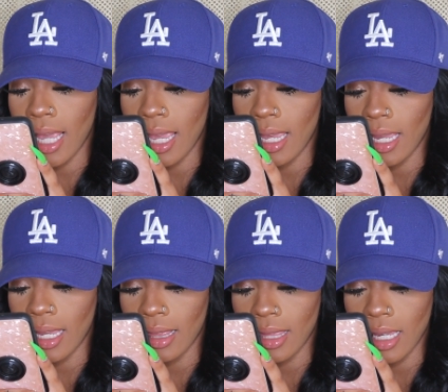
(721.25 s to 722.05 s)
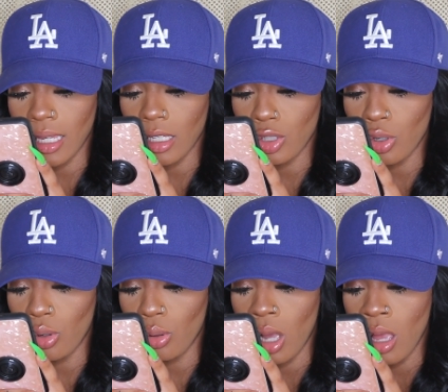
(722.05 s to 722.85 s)
hey thank
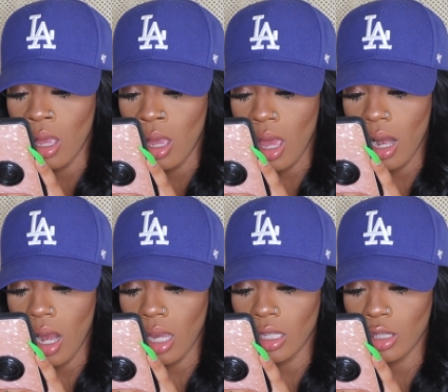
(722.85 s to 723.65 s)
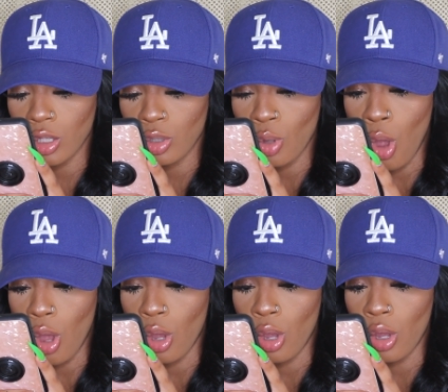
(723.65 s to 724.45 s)
you next
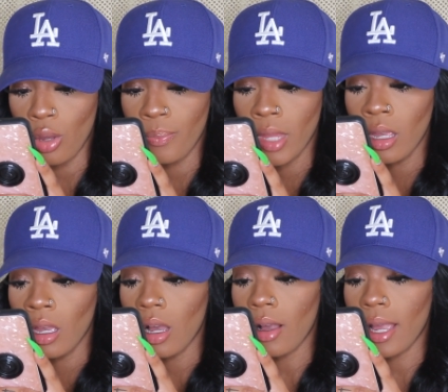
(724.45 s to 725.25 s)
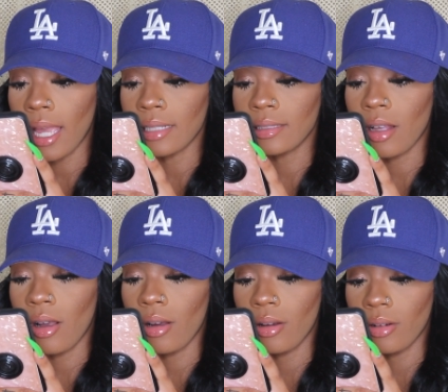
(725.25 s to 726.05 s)
hey okay
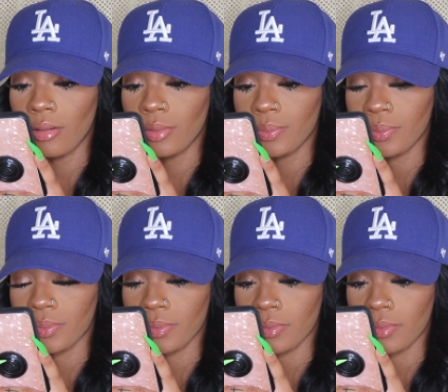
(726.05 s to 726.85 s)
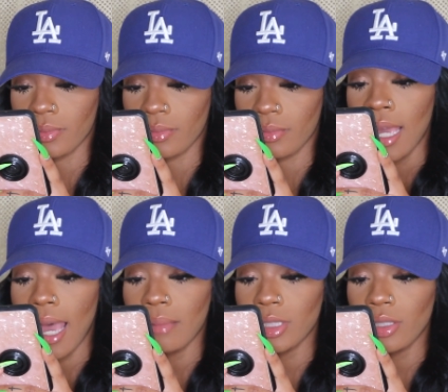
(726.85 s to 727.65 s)
so
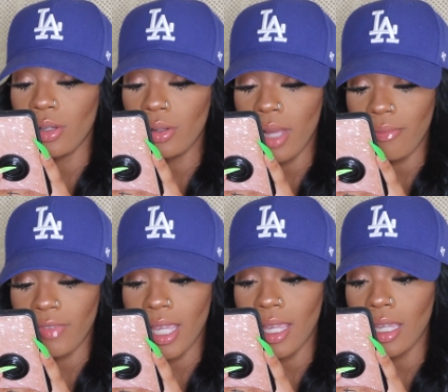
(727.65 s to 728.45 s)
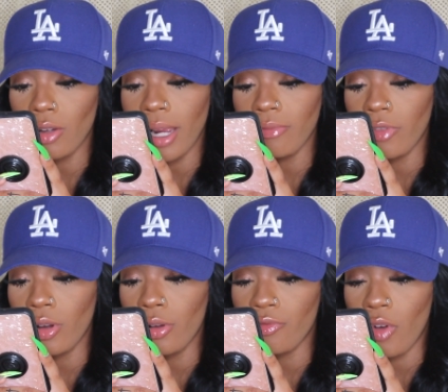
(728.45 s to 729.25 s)
I'm so being
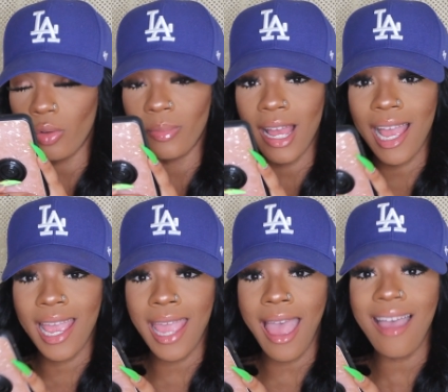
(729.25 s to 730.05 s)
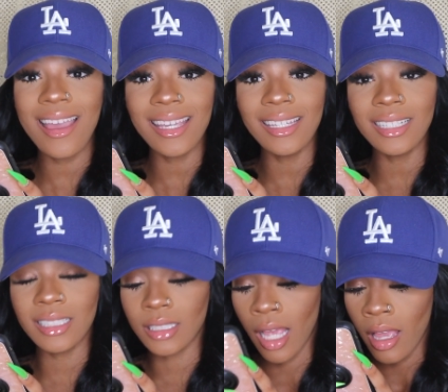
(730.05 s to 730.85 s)
grateful for my
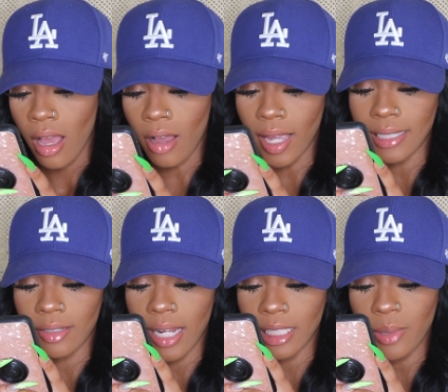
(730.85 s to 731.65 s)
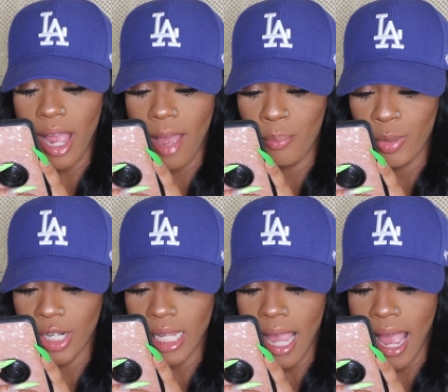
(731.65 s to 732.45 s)
ex okay so next we have
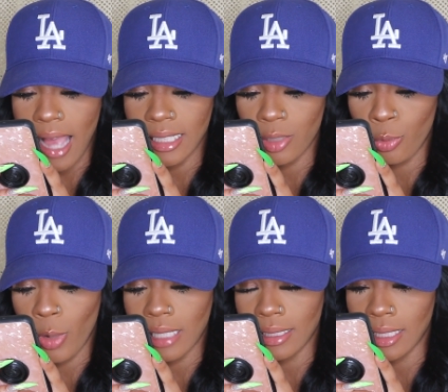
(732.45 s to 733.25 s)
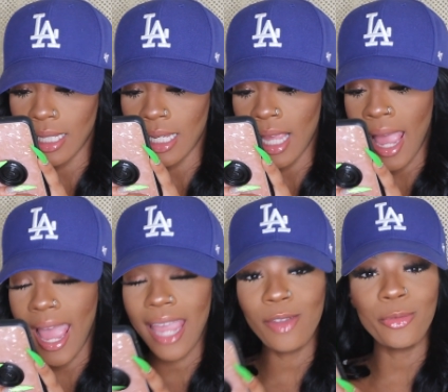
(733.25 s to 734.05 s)
pretty ass renty
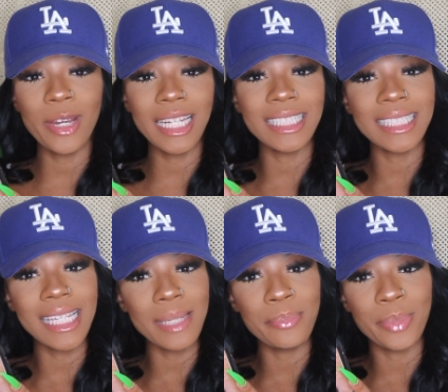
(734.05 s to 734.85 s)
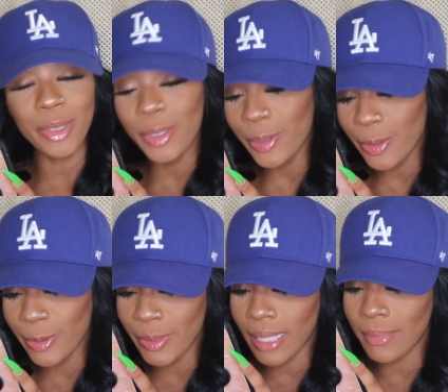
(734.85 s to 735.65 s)
hey renty
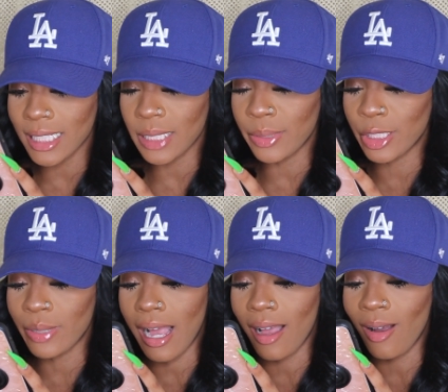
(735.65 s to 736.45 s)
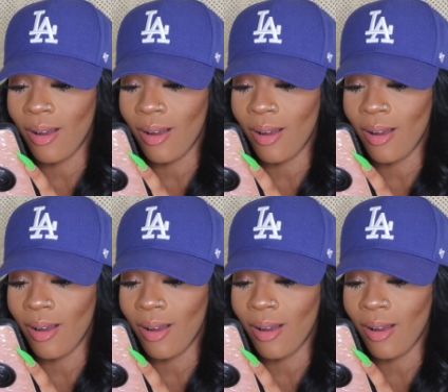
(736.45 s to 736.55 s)
boo let me see what you got